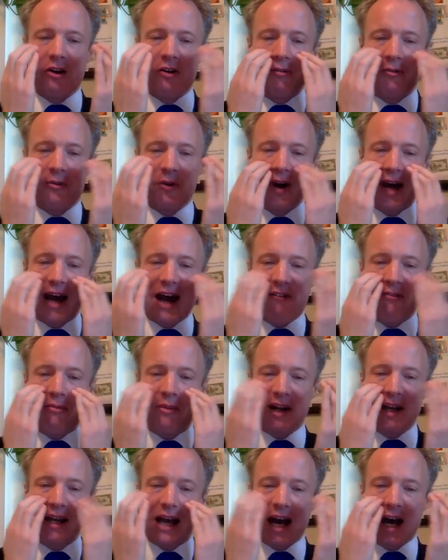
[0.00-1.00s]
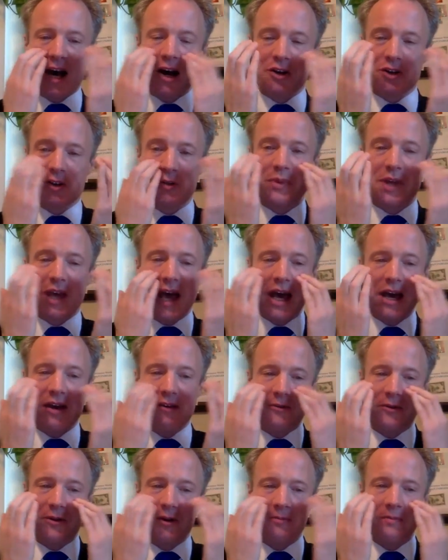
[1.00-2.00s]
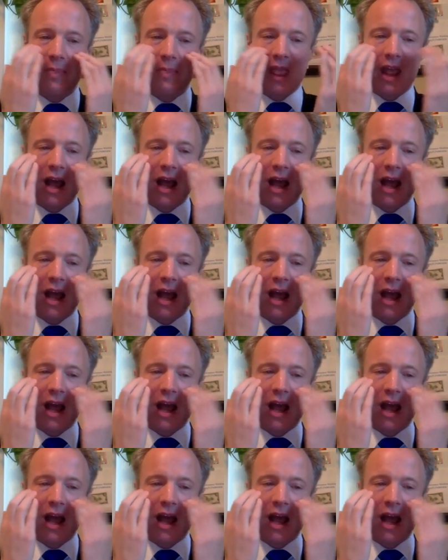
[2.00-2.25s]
for everybody else's behavior.